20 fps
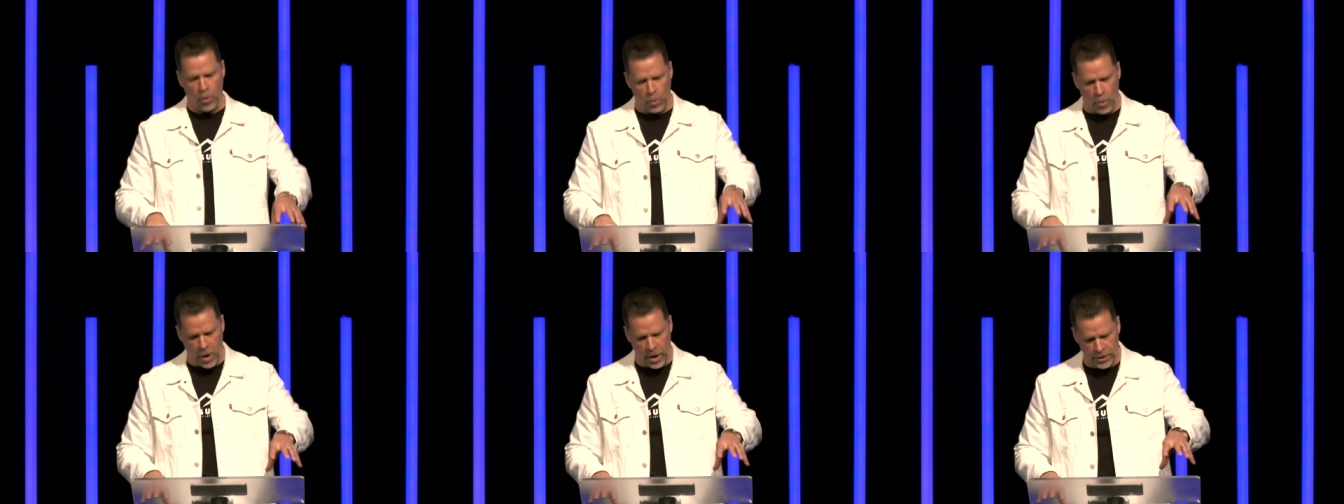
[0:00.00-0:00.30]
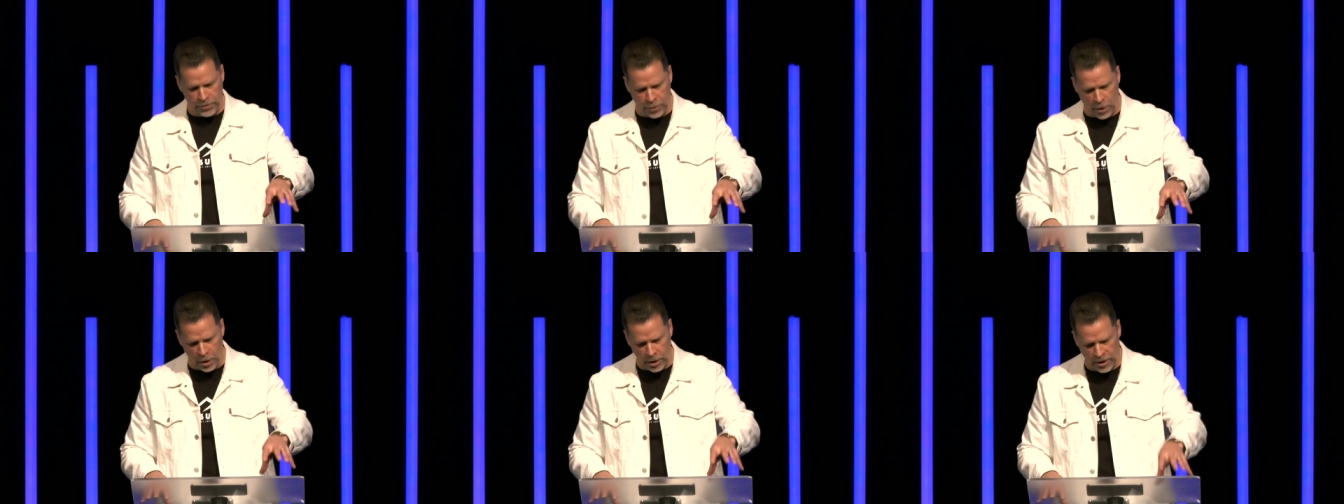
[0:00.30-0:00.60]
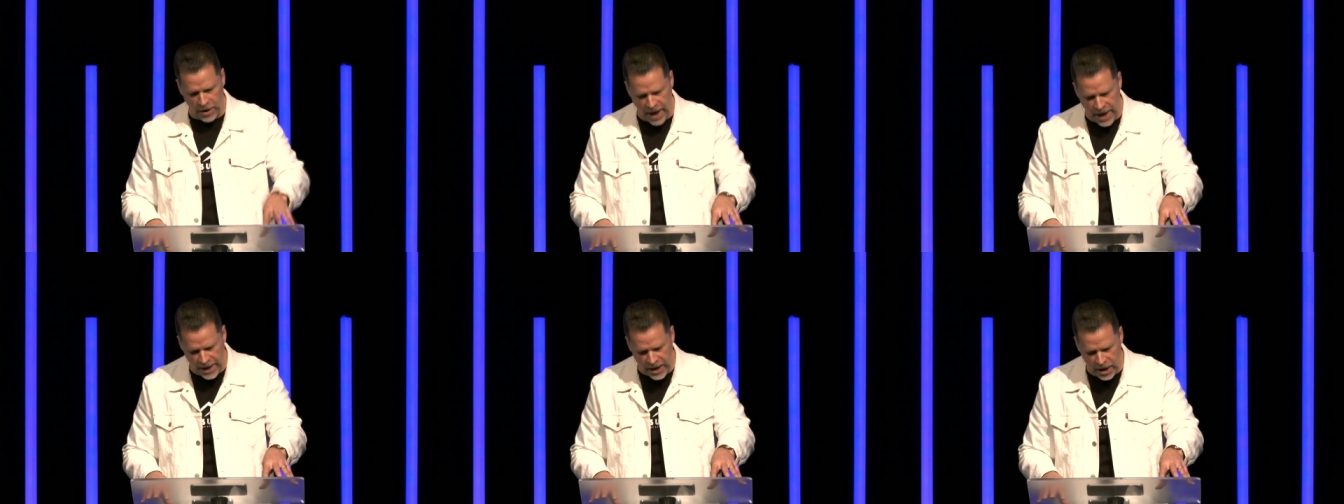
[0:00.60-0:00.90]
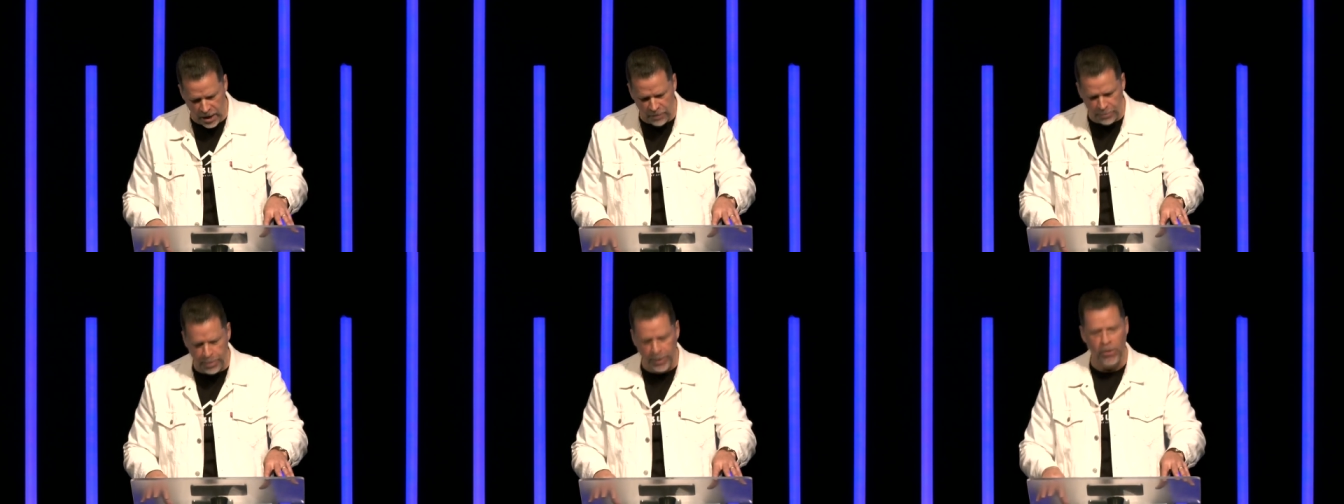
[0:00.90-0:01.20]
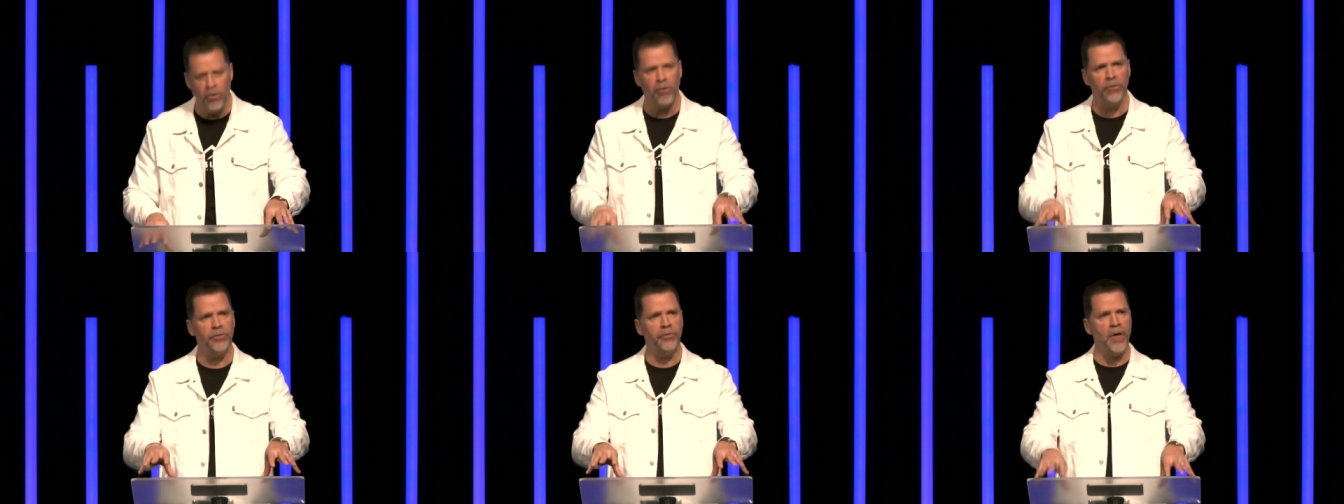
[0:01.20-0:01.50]
who want to talk negative
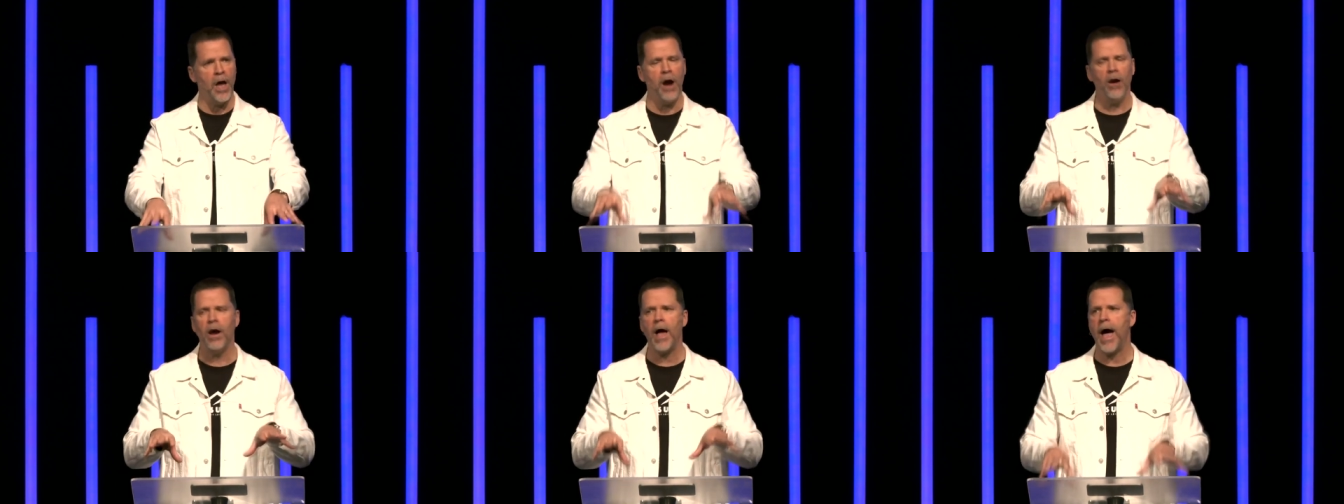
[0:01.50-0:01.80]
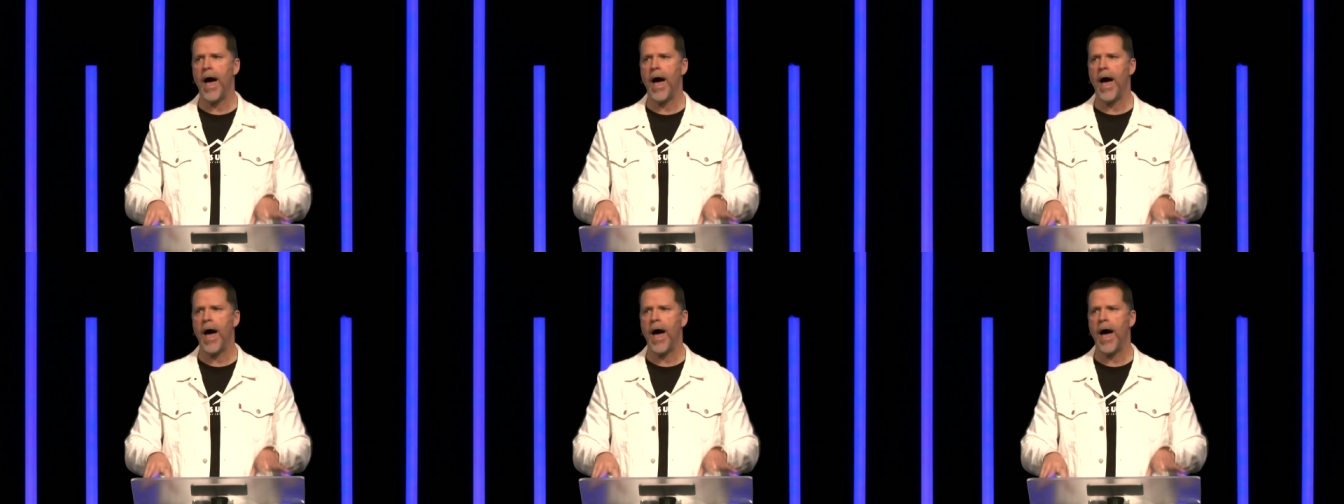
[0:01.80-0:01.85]
because their